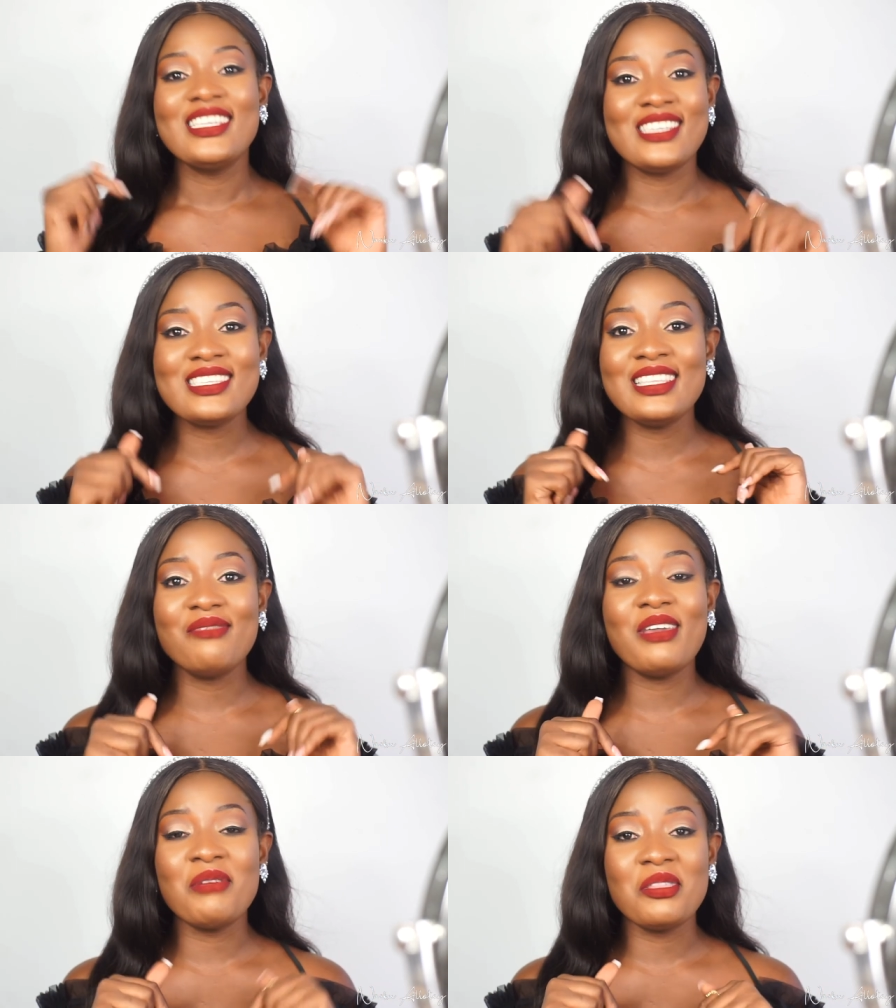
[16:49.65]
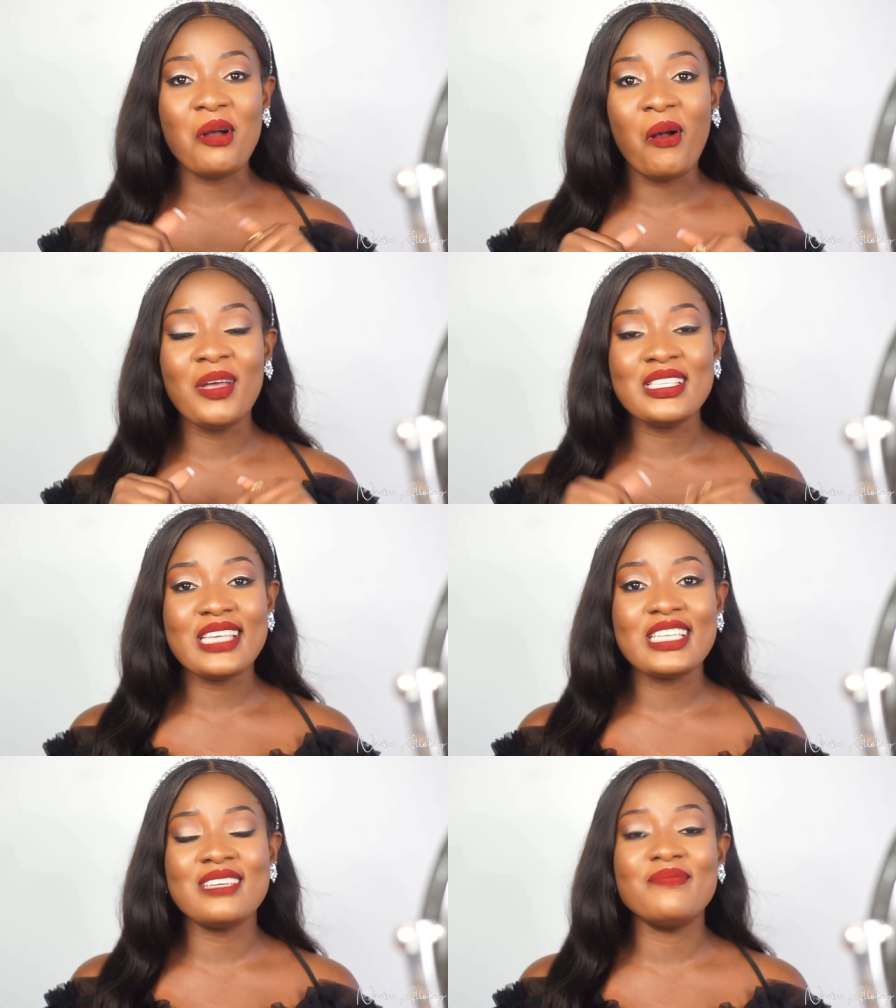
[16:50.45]
Just leave them in the comment
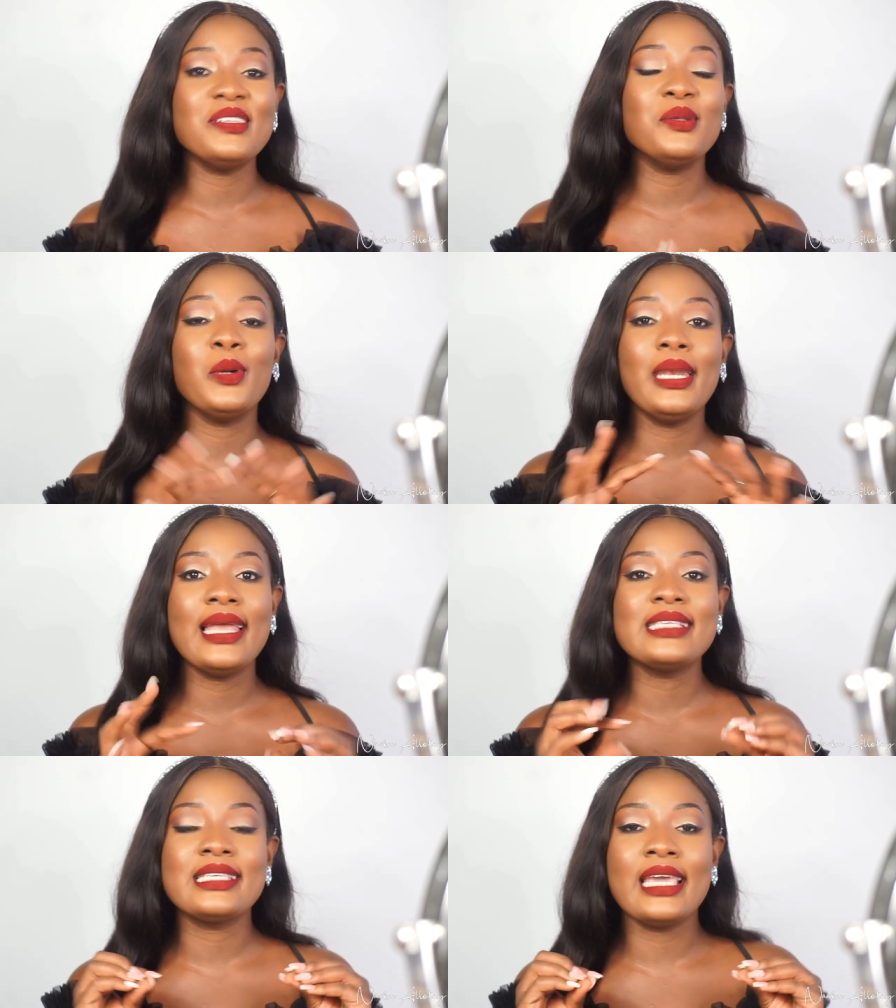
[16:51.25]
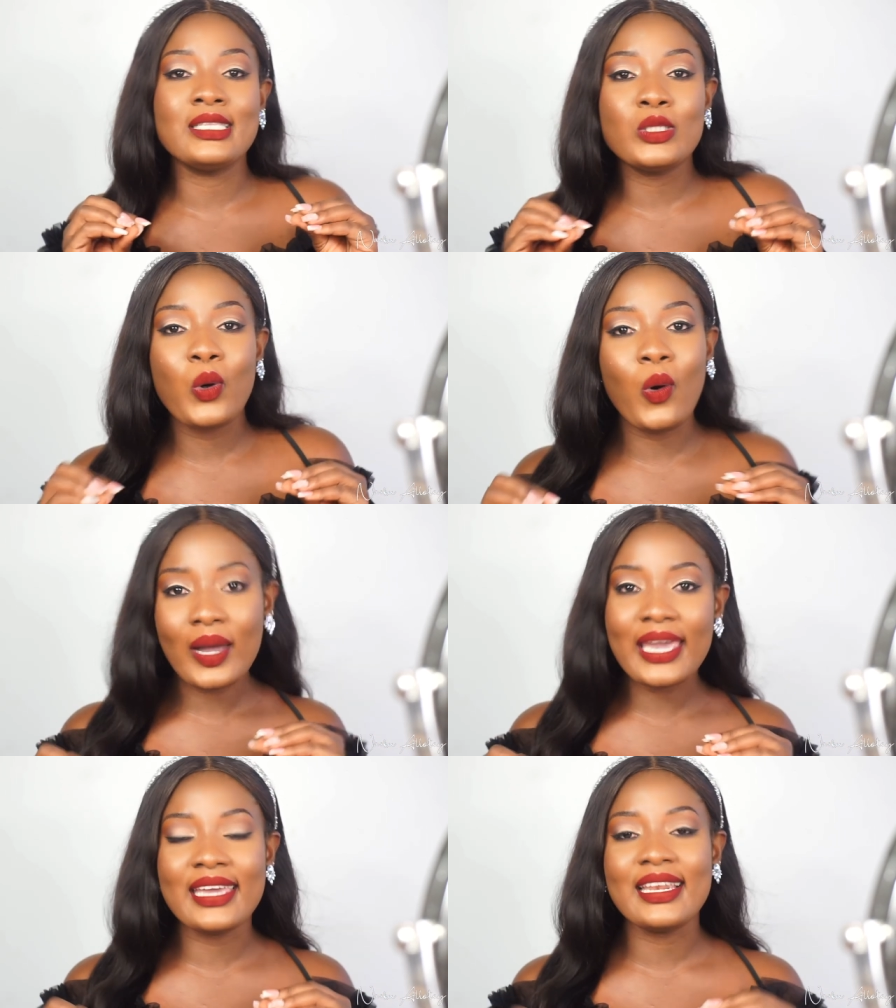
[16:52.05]
section below. Let's get
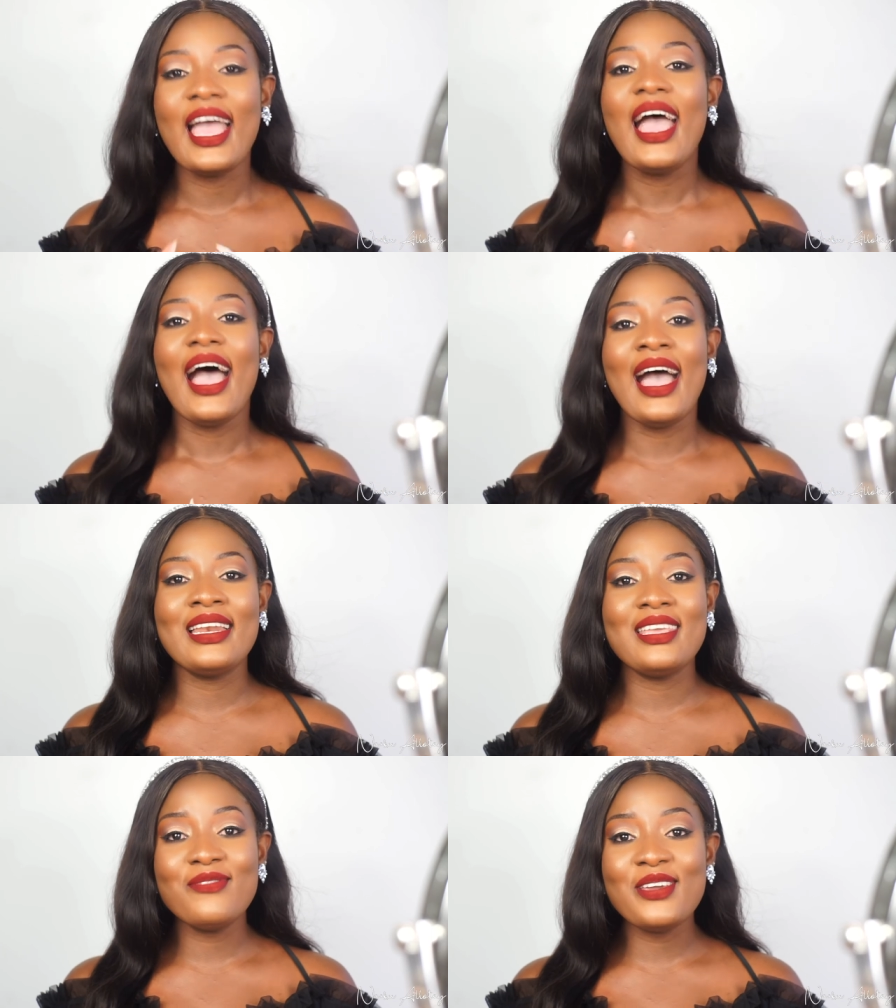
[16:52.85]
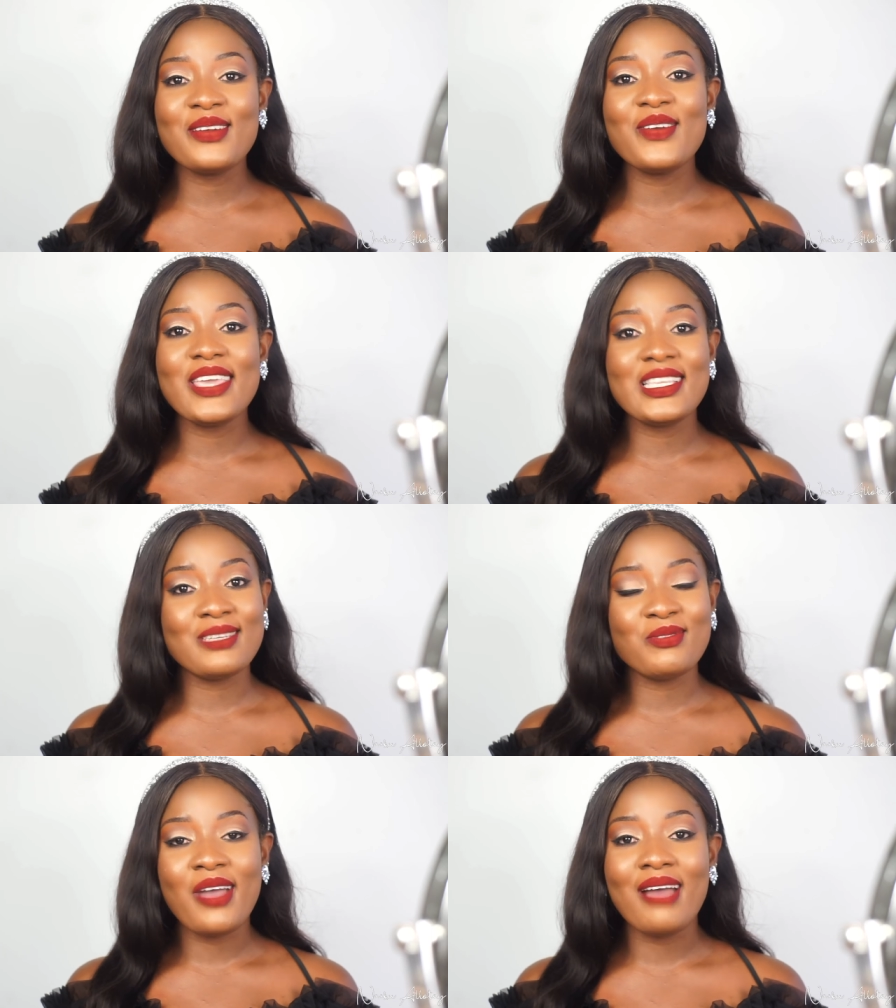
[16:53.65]
talking. And if you're not yet
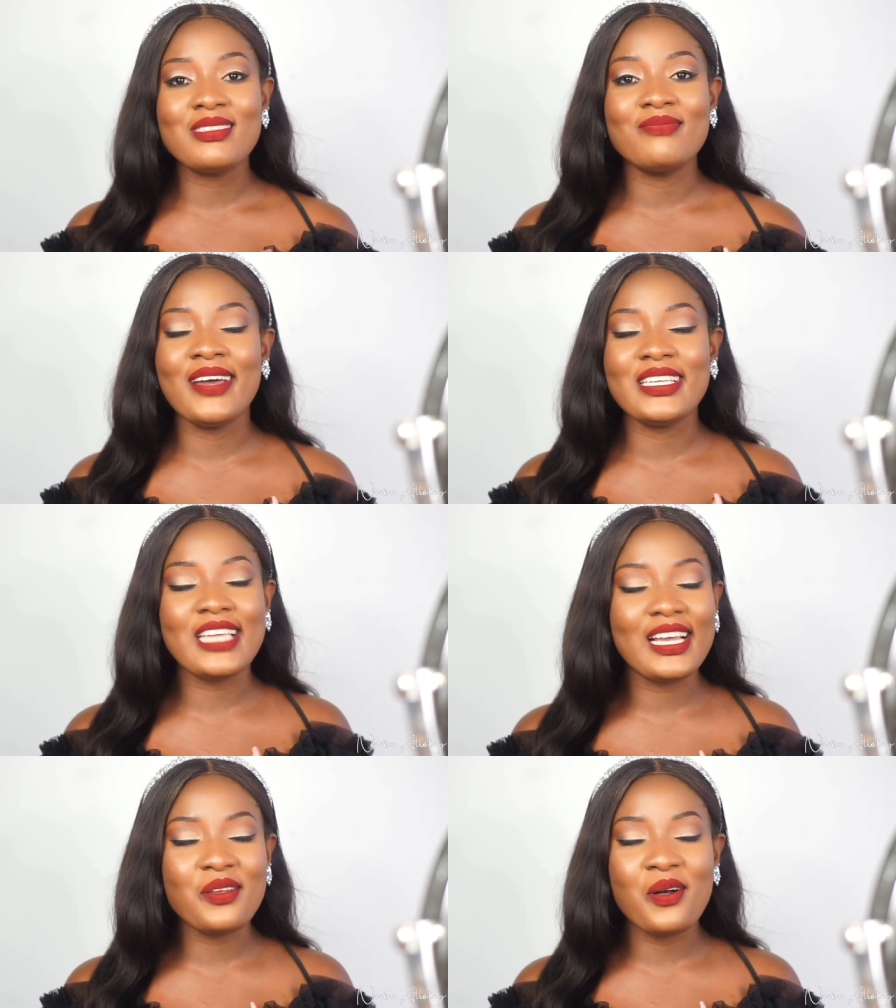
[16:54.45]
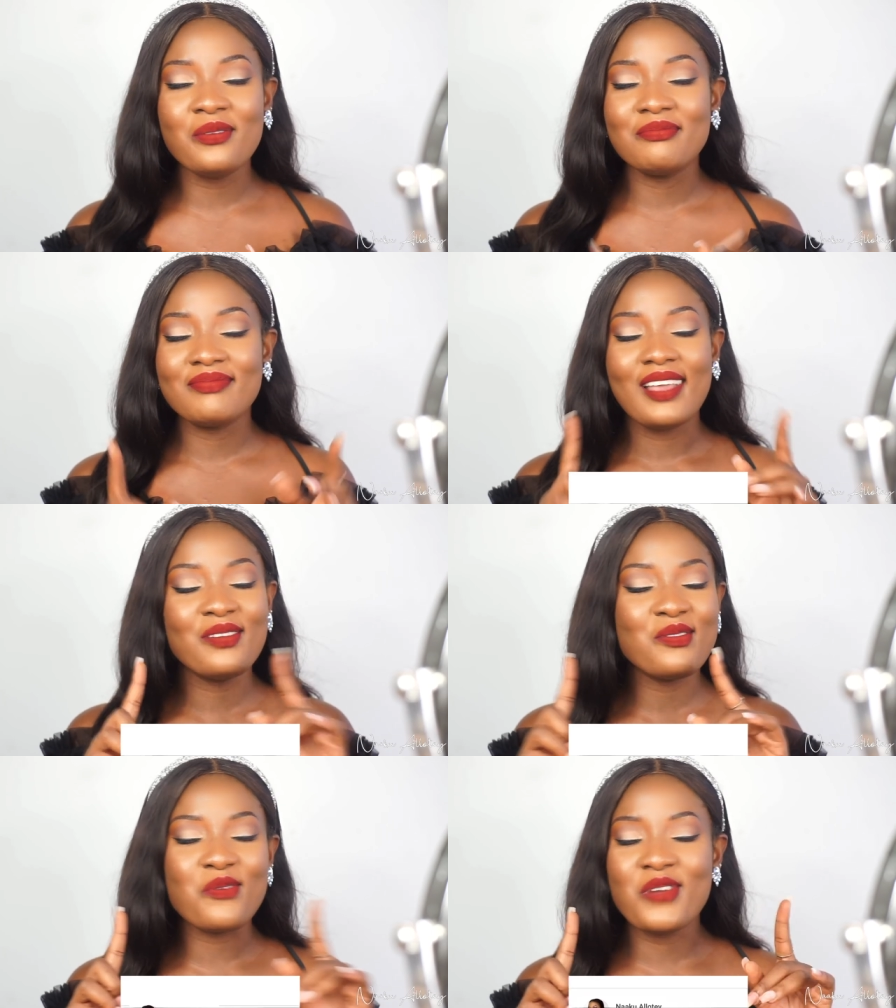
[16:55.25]
subscribed to my channel, I
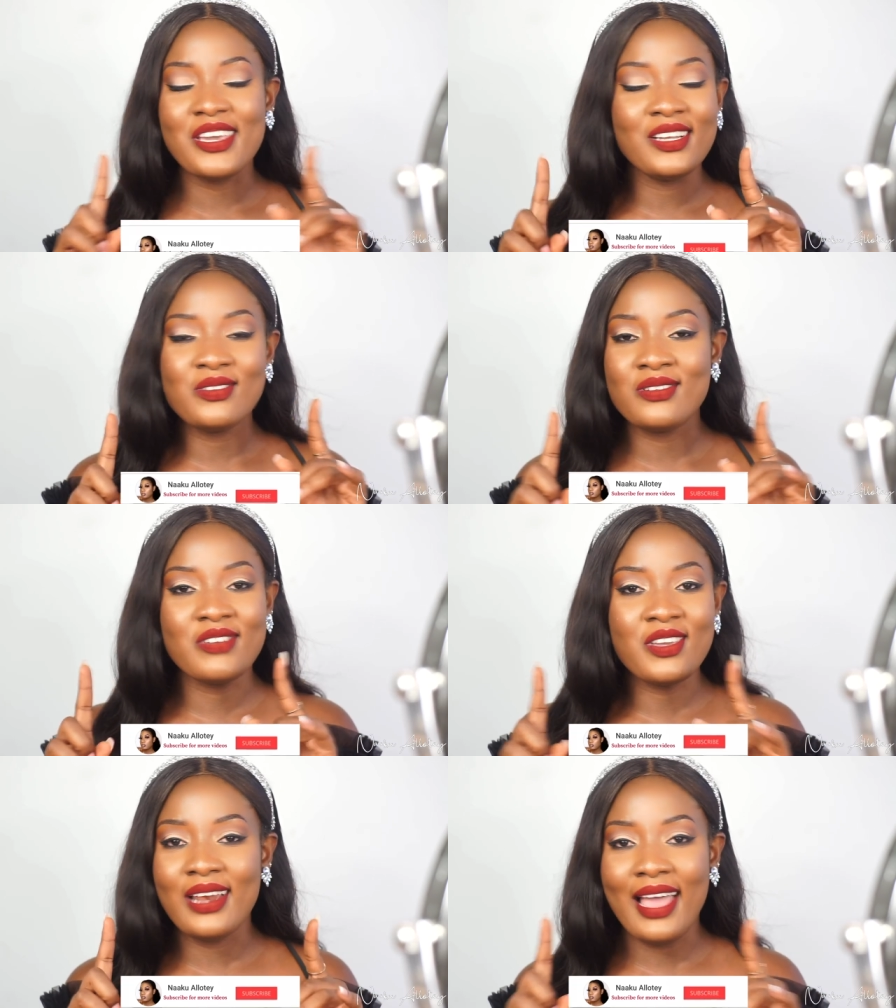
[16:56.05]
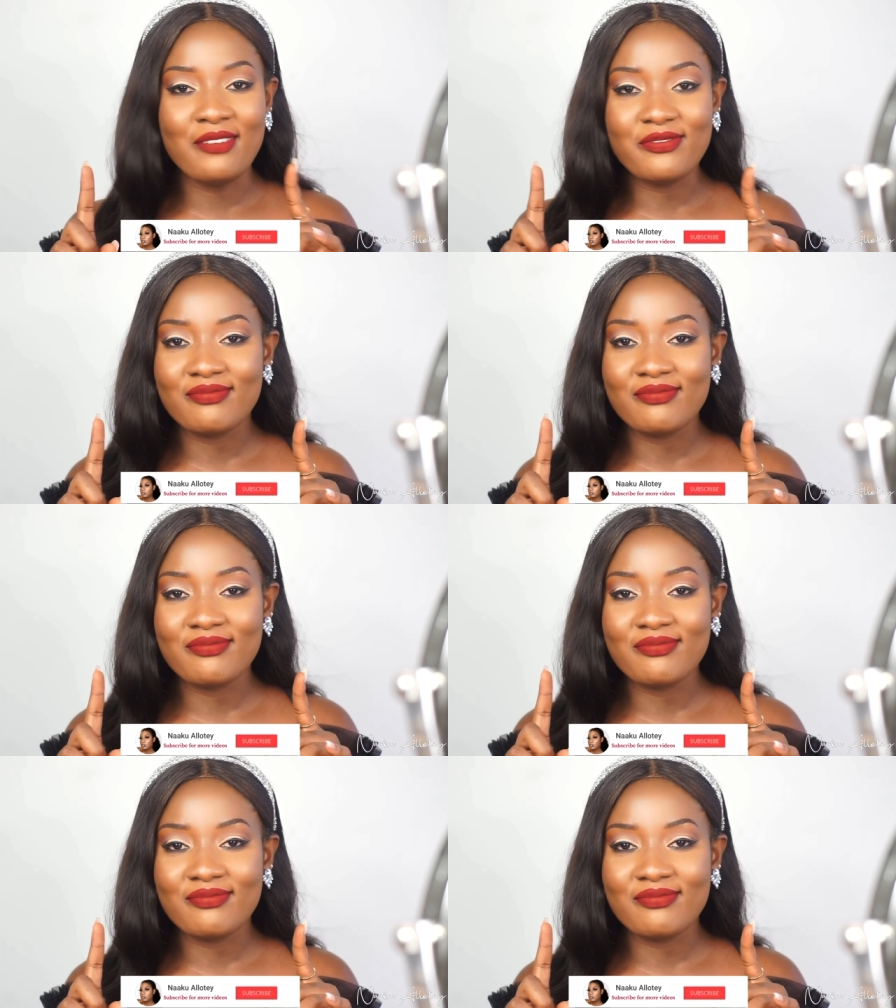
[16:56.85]
don't know what you're doing with your life.